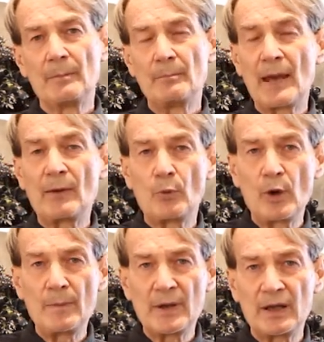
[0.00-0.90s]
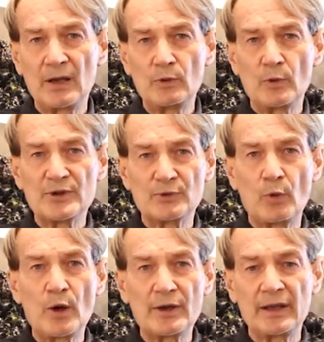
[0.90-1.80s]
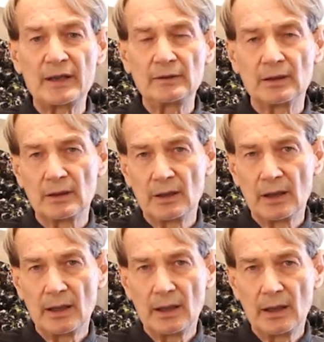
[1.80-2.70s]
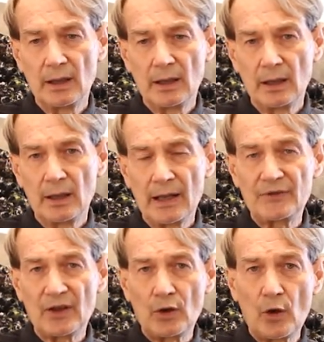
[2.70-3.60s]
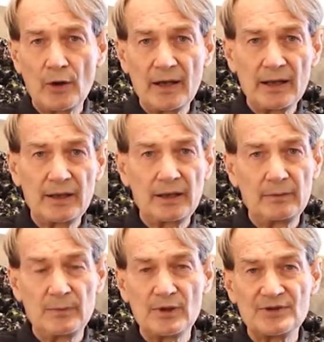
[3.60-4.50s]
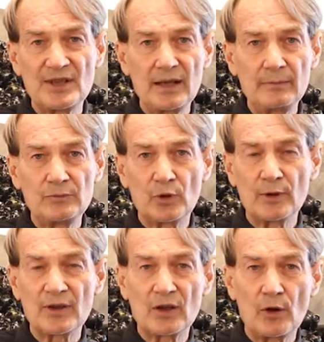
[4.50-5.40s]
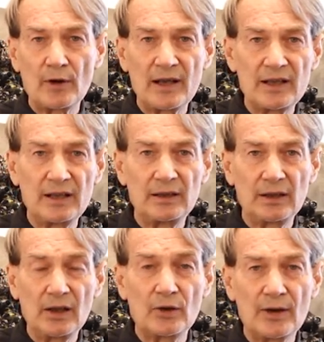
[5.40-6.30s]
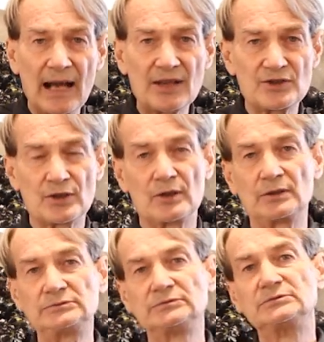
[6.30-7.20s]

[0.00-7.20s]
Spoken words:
Matt Wrbican was working at the Carnegie Museum during the Carnegie International,